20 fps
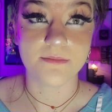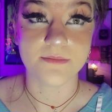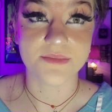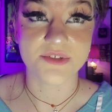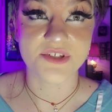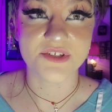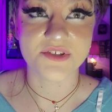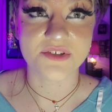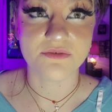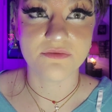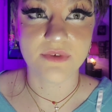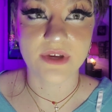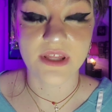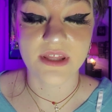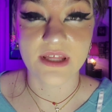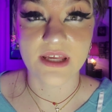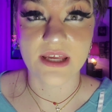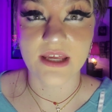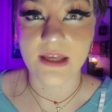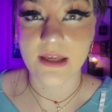just to
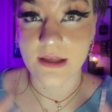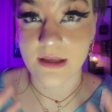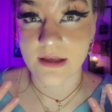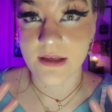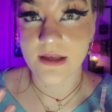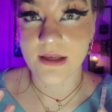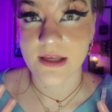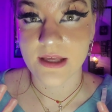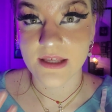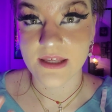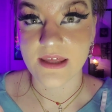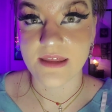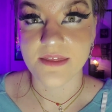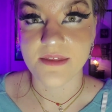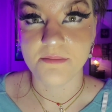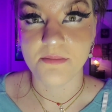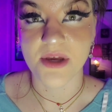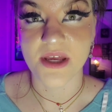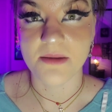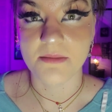really get
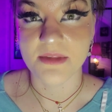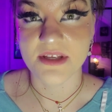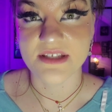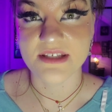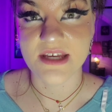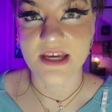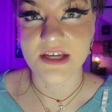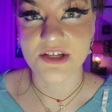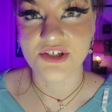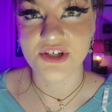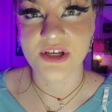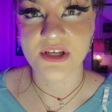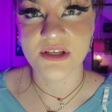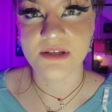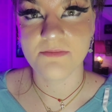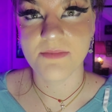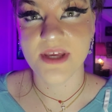the pigmentation,